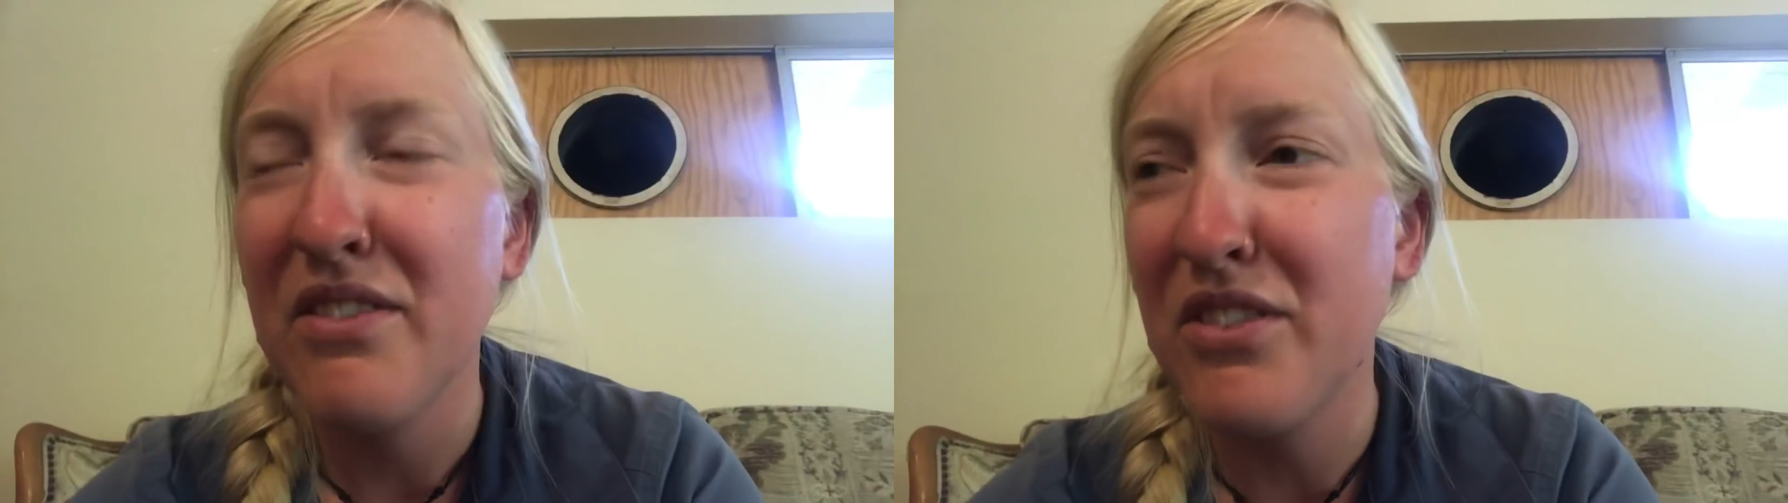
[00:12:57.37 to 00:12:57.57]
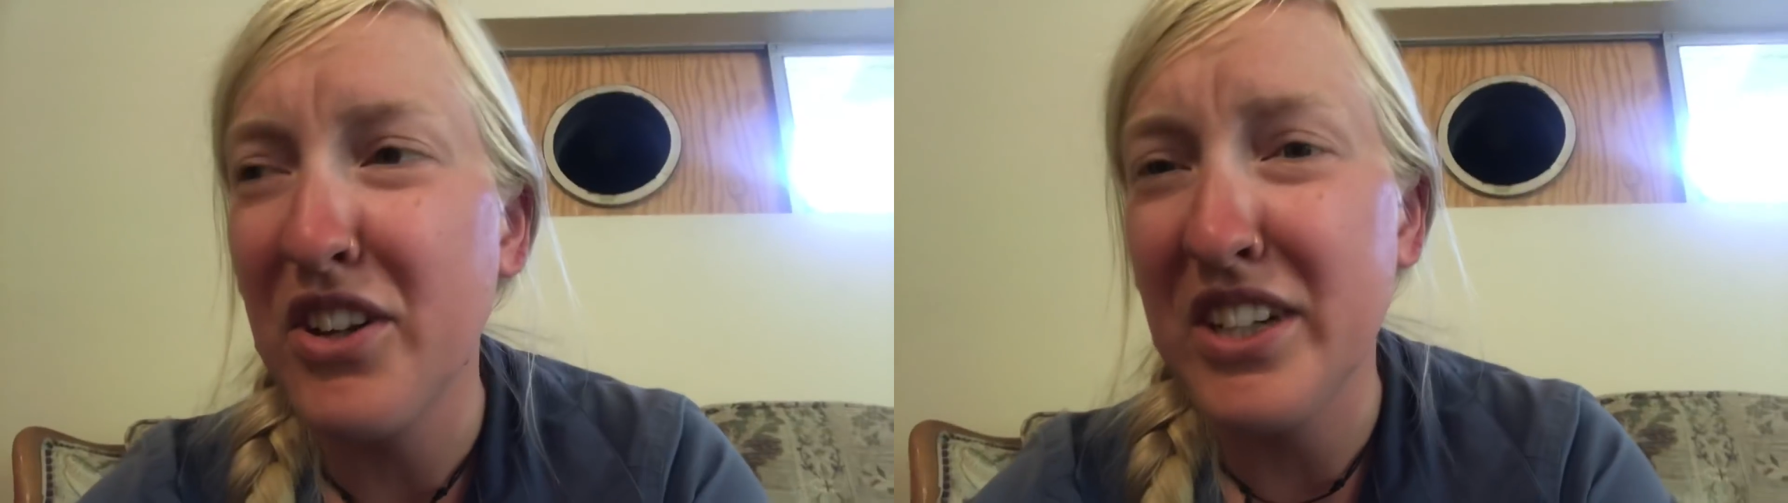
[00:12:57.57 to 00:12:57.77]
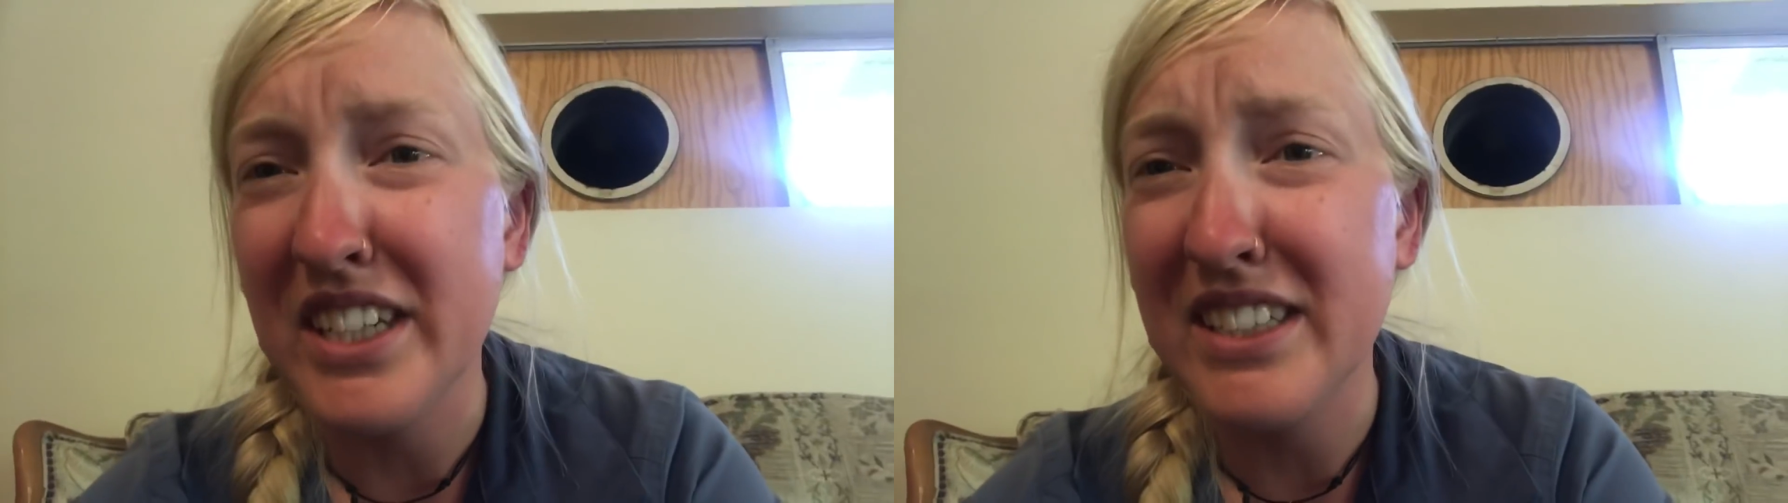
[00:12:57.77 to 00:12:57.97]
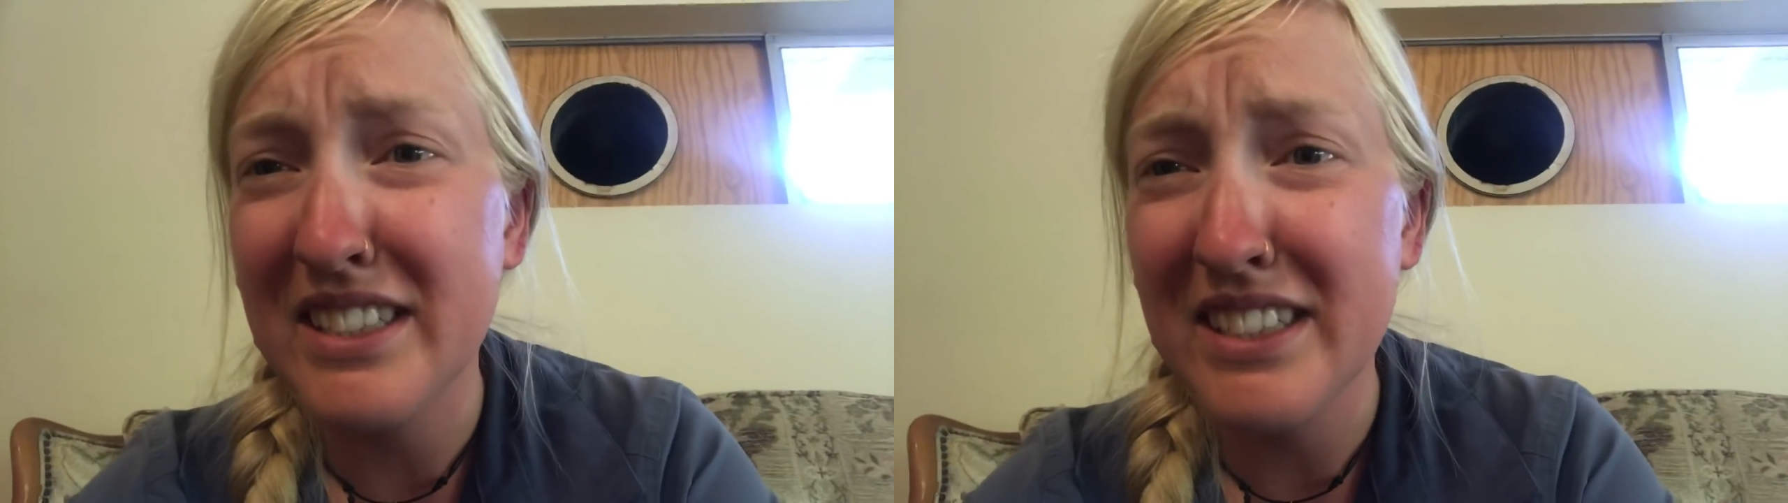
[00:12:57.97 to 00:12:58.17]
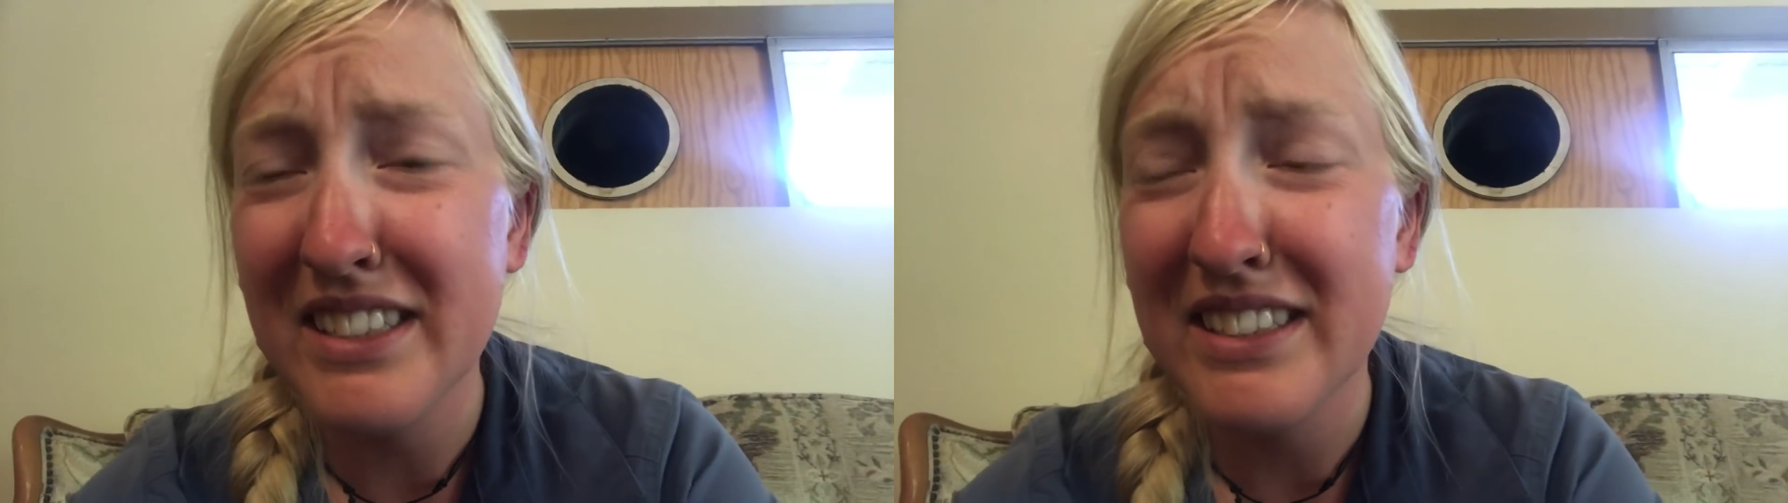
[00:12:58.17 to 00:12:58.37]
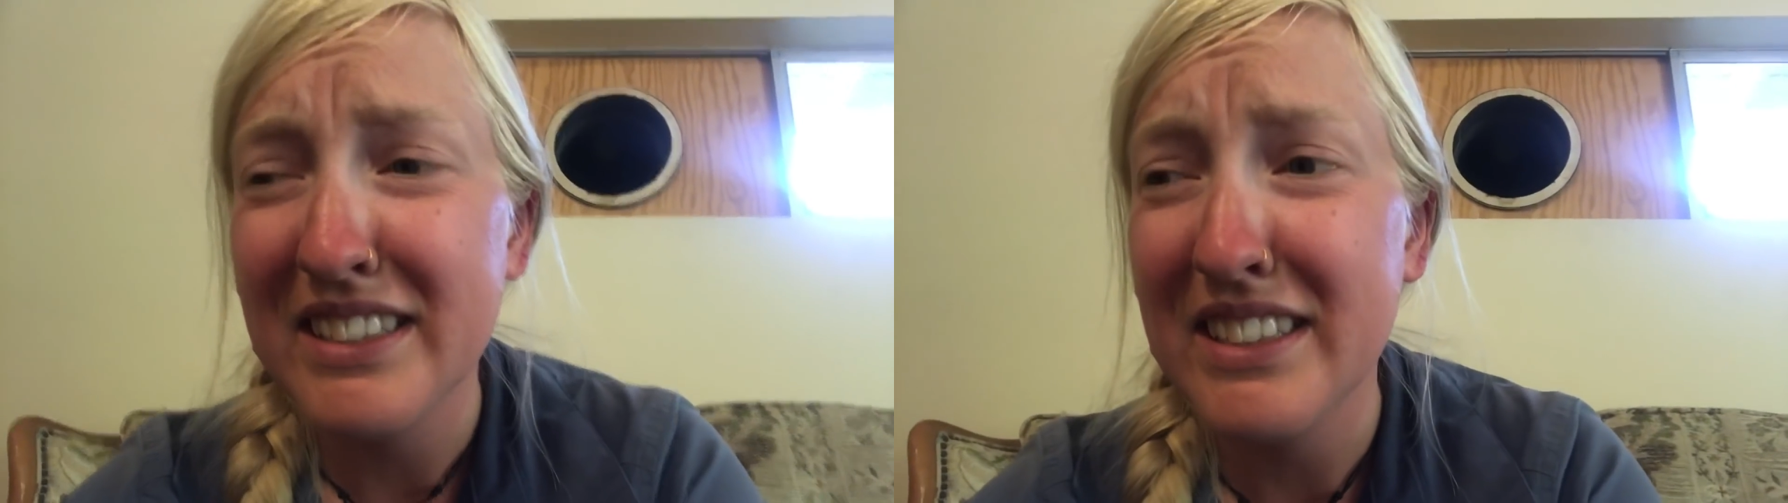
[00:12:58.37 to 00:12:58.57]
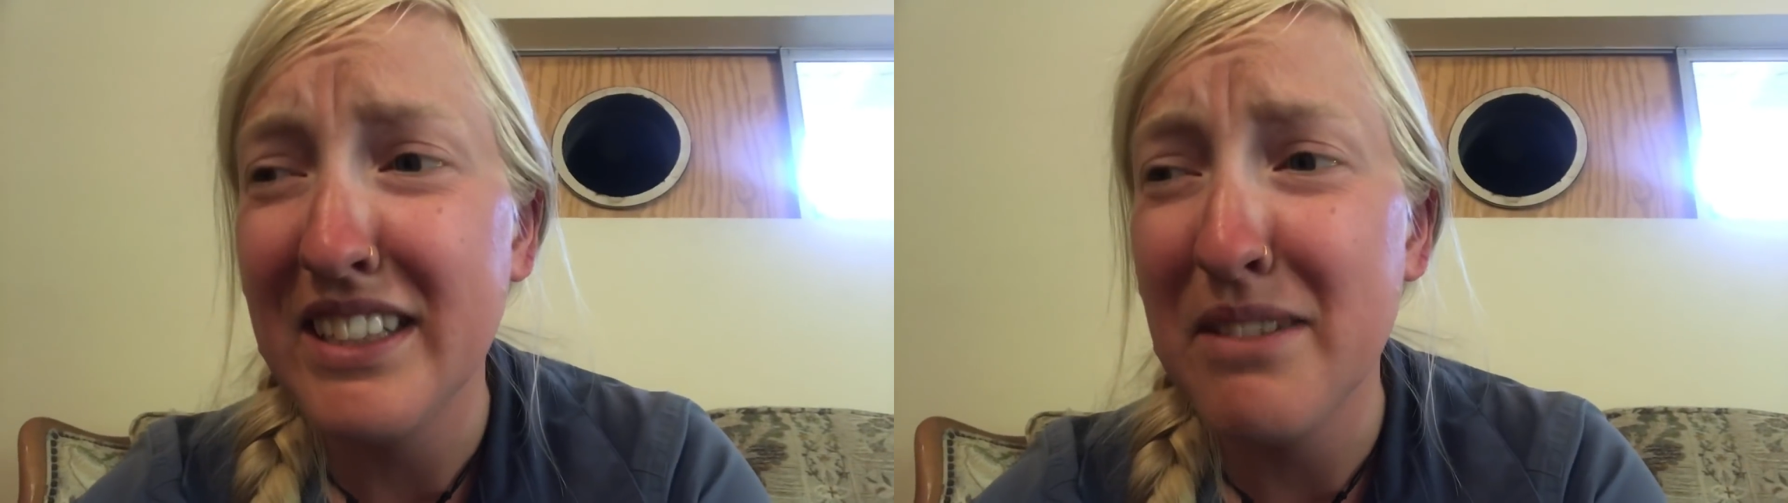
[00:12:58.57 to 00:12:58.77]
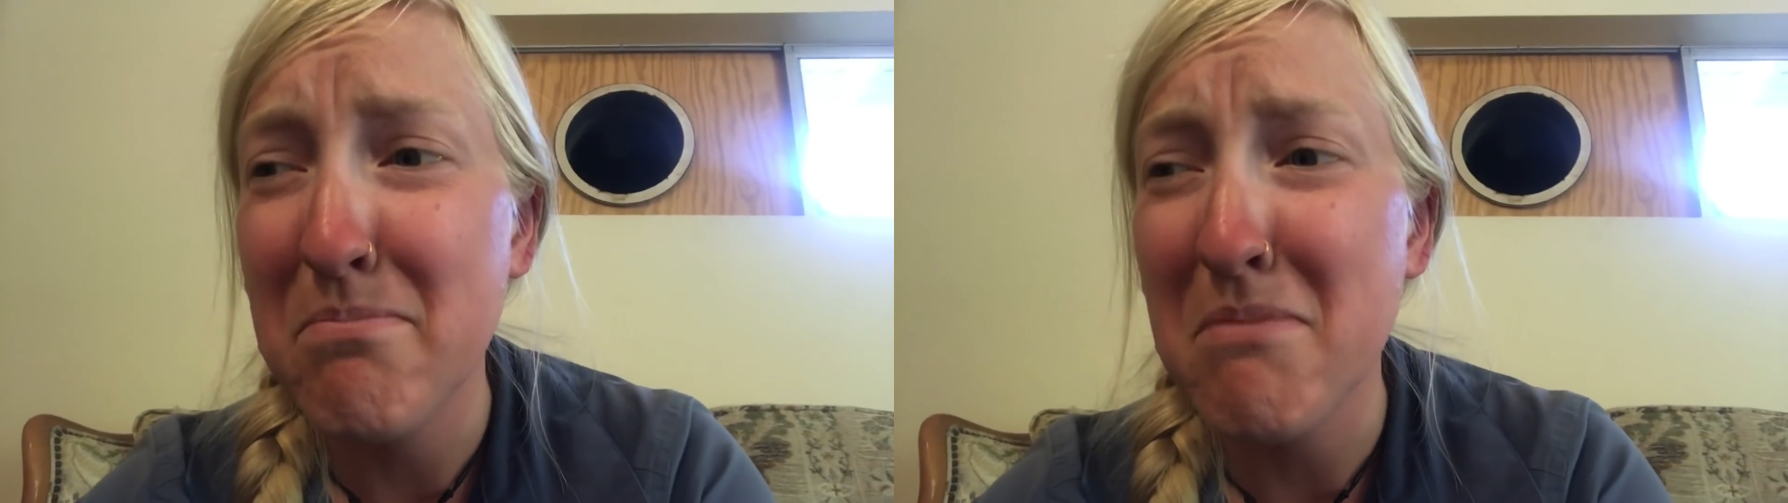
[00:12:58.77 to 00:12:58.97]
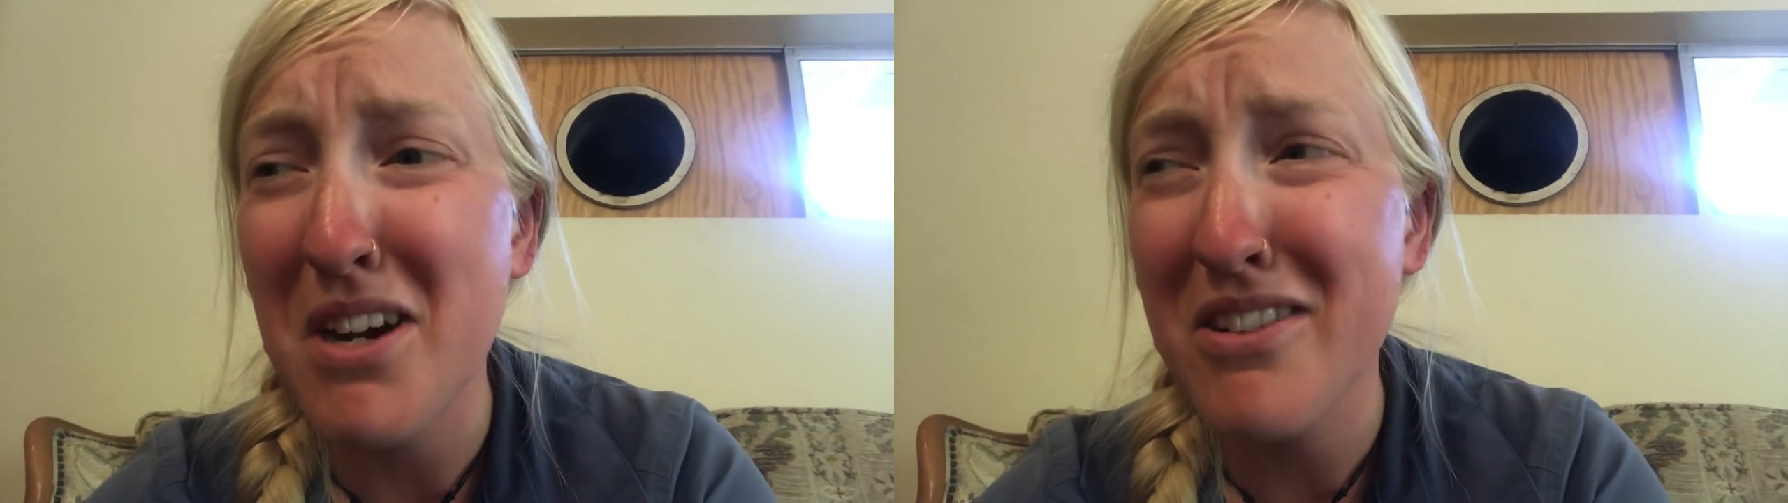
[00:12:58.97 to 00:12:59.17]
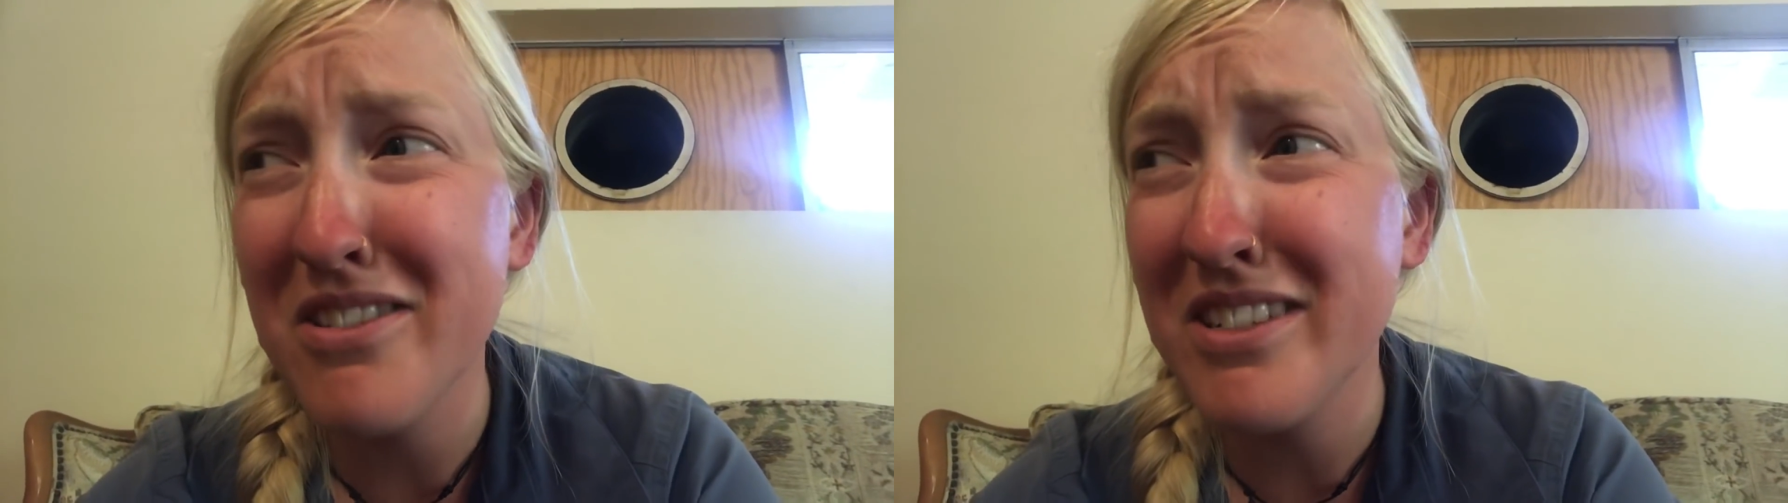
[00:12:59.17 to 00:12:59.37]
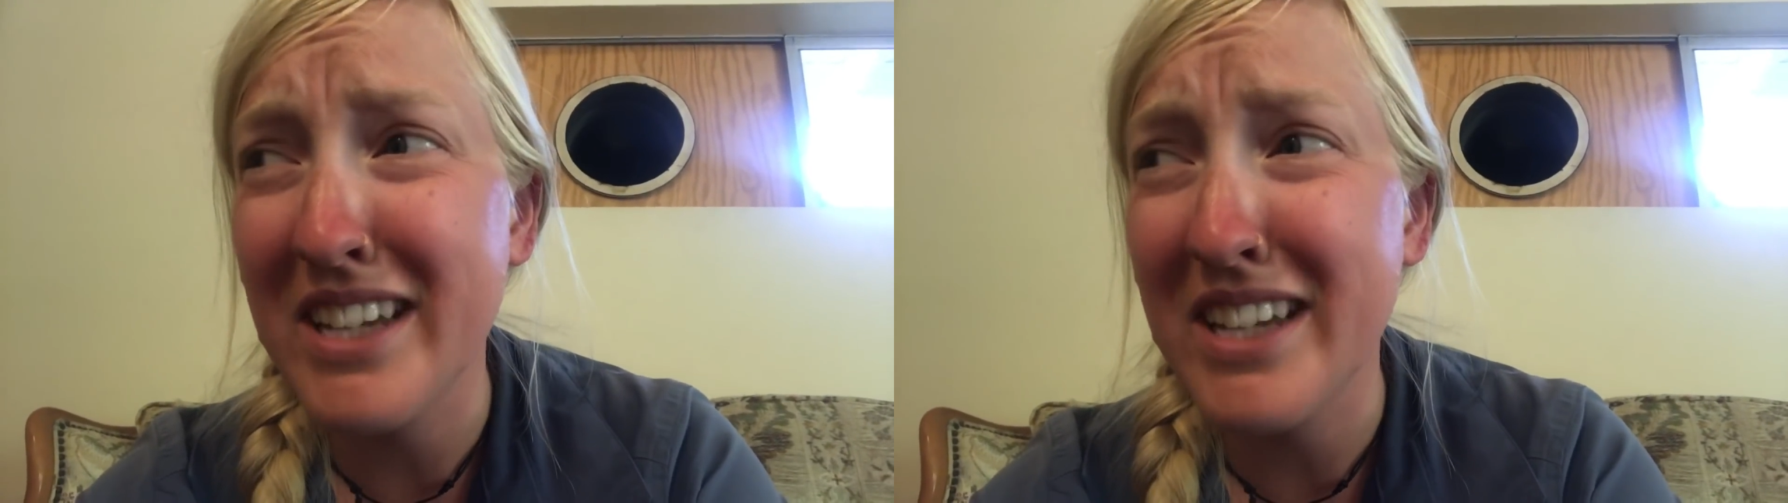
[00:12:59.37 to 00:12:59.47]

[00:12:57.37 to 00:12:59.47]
Verdict: modern